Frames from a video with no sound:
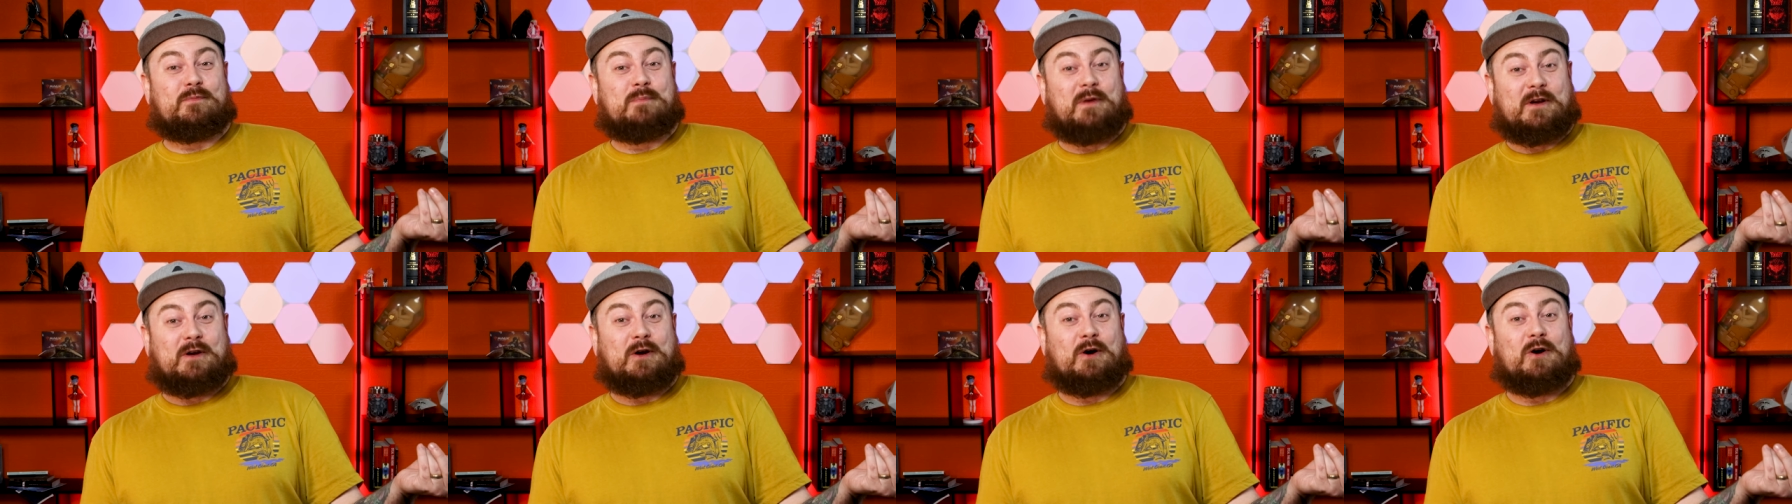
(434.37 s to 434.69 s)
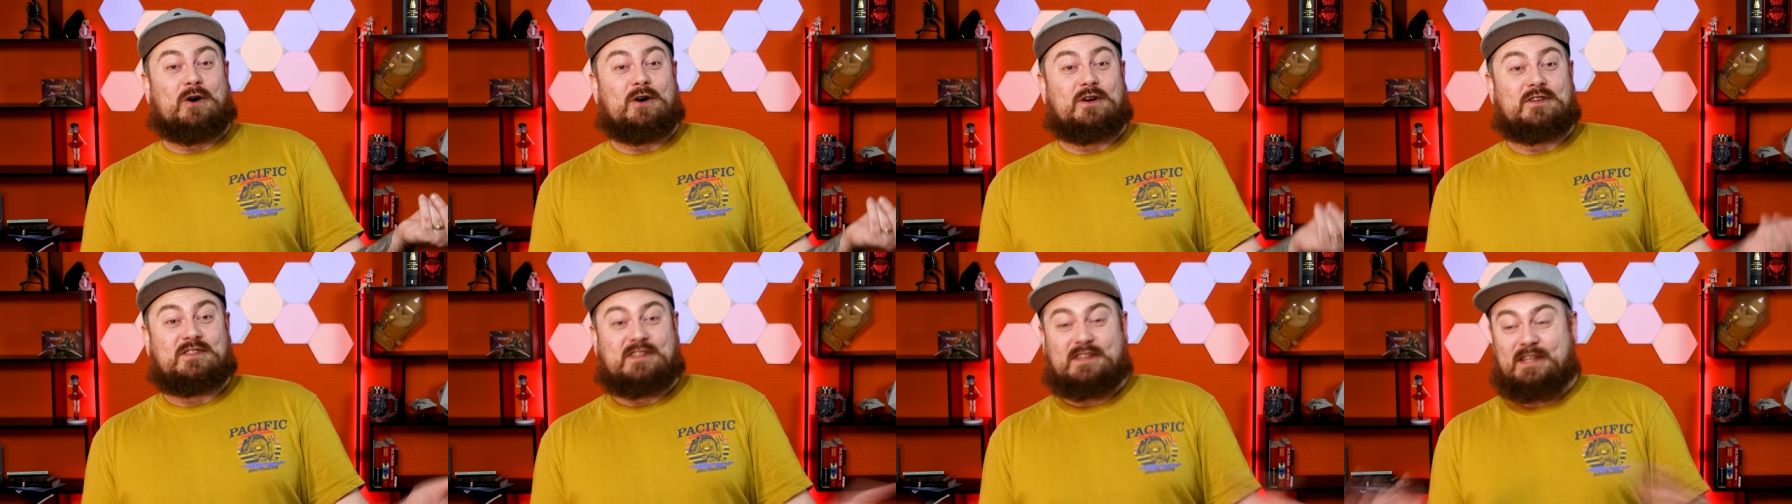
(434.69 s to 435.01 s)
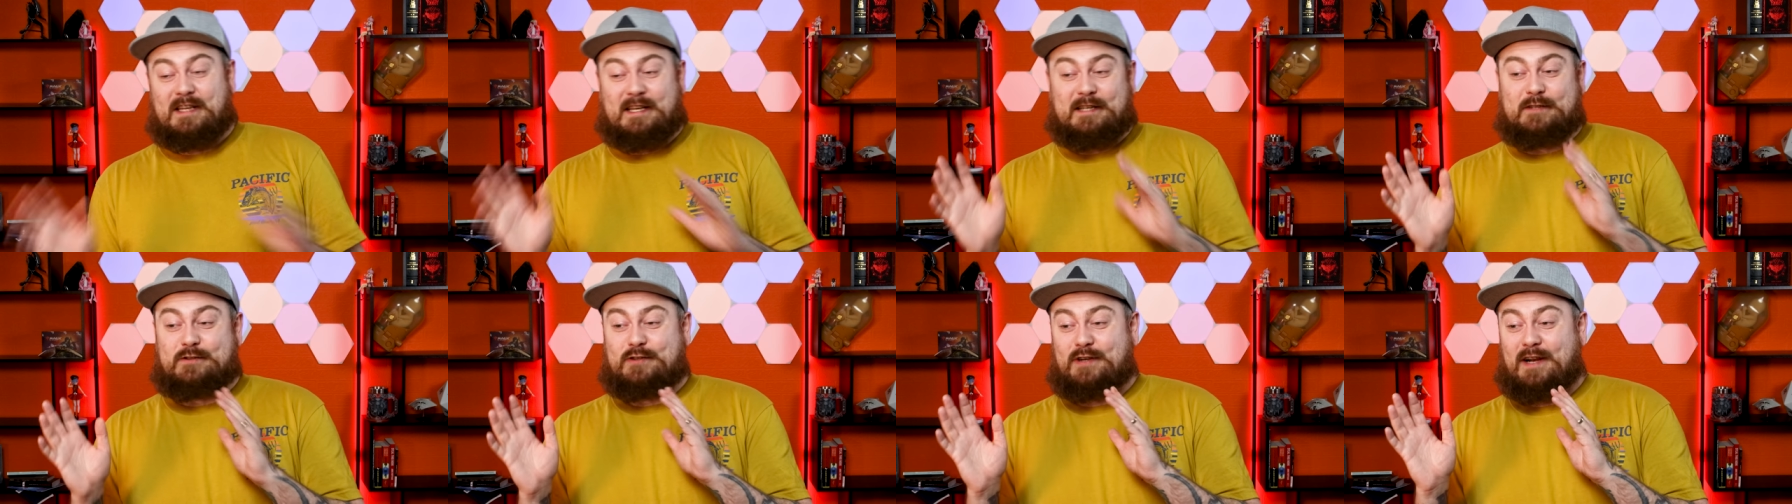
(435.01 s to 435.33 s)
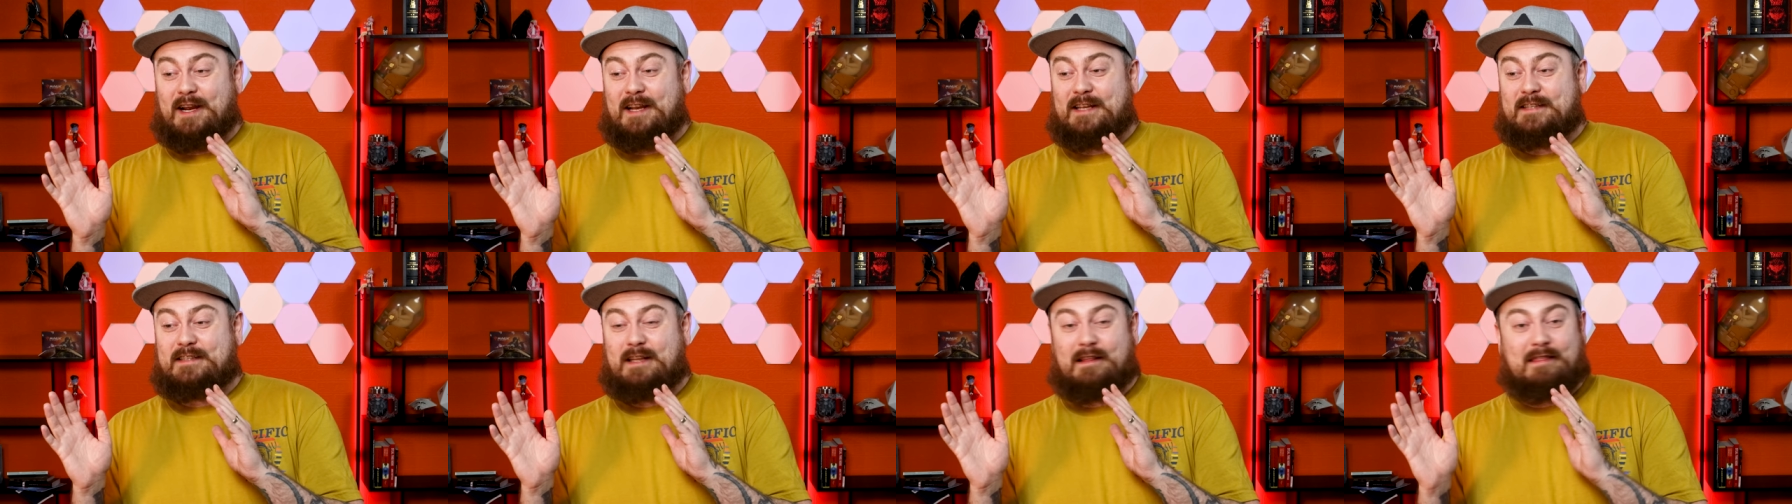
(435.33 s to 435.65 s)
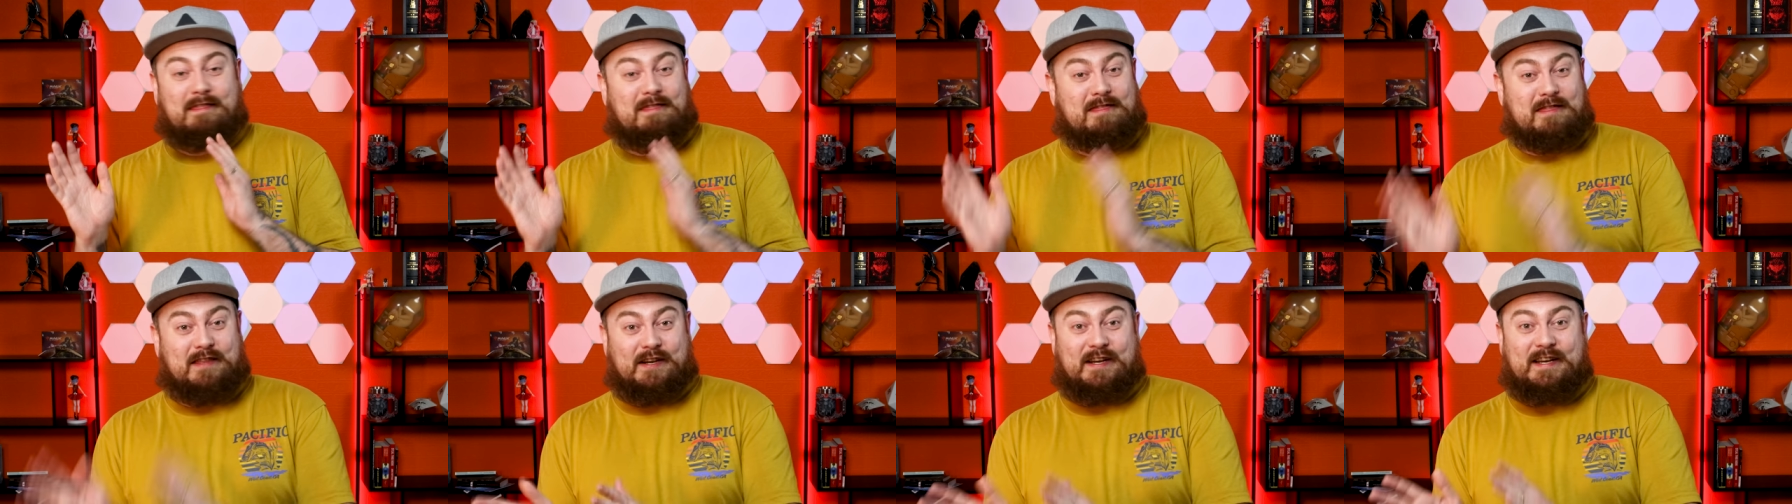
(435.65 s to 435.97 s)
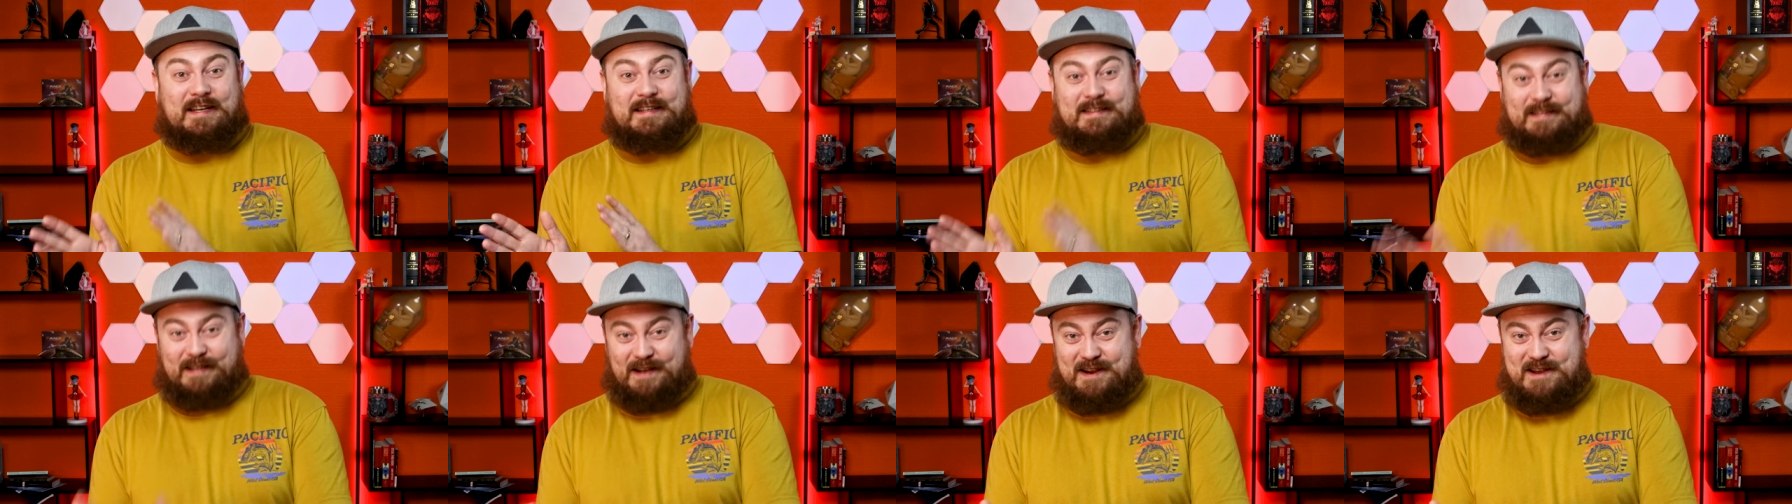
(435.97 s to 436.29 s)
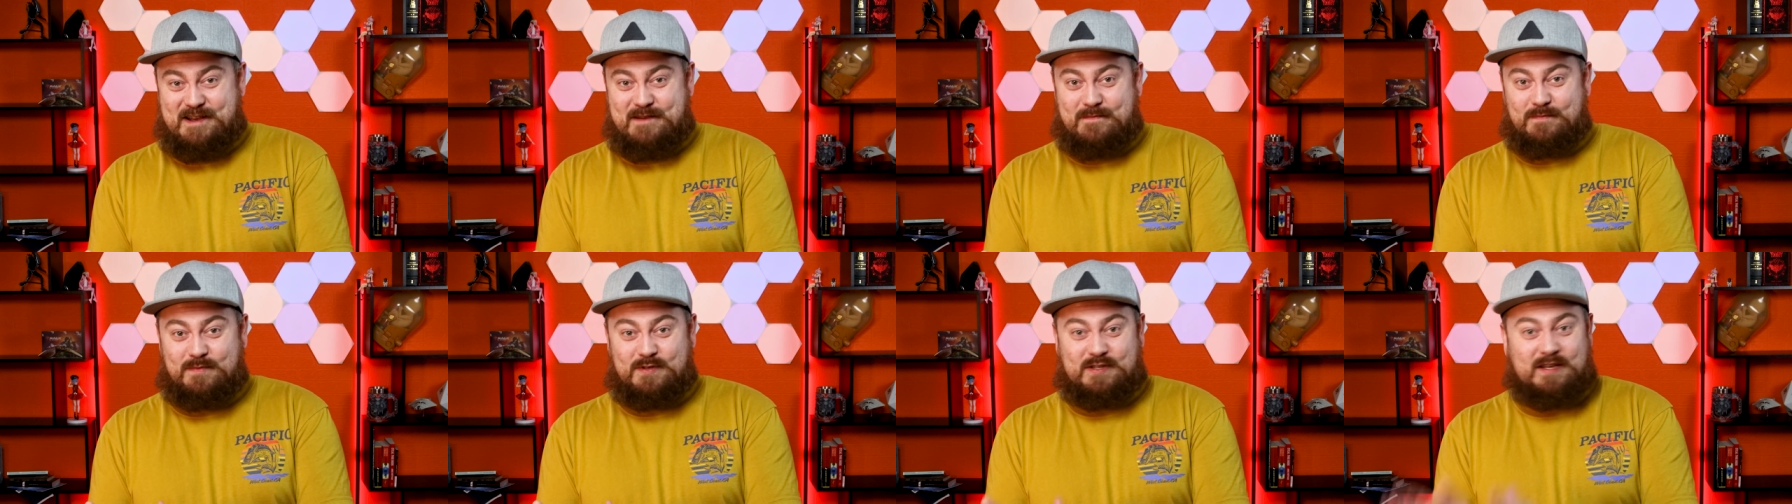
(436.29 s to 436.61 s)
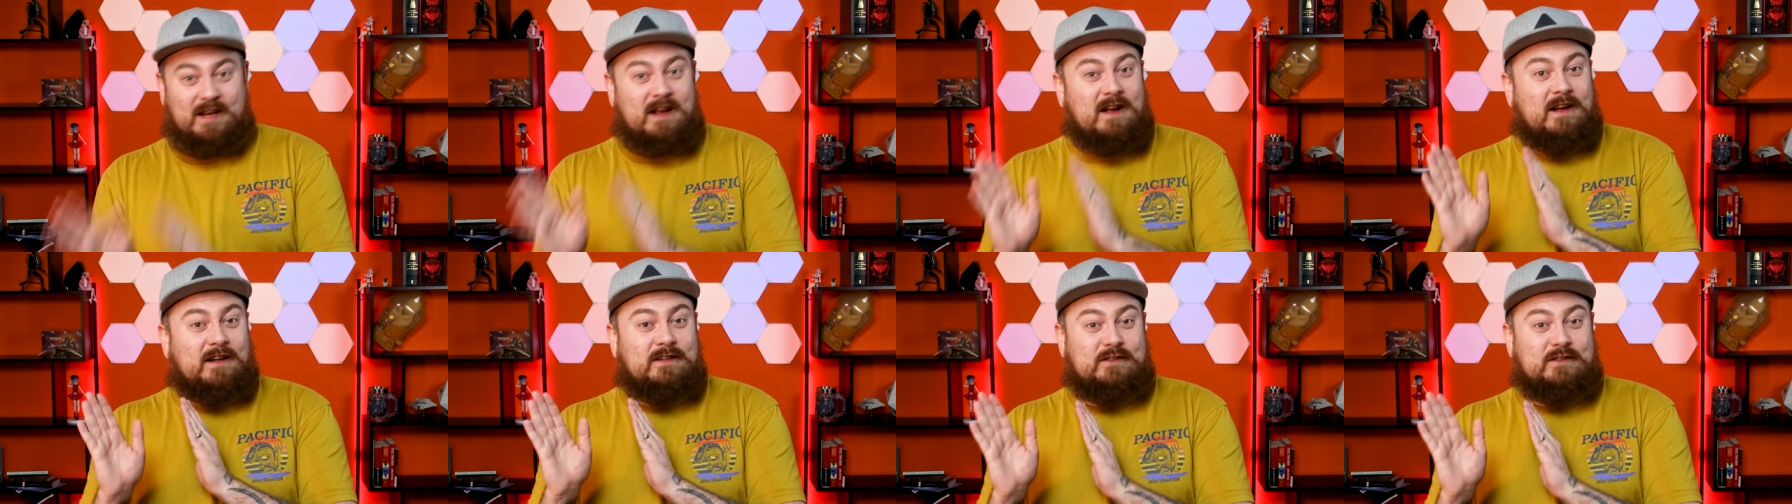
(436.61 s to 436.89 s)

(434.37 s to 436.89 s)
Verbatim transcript: because he tried three times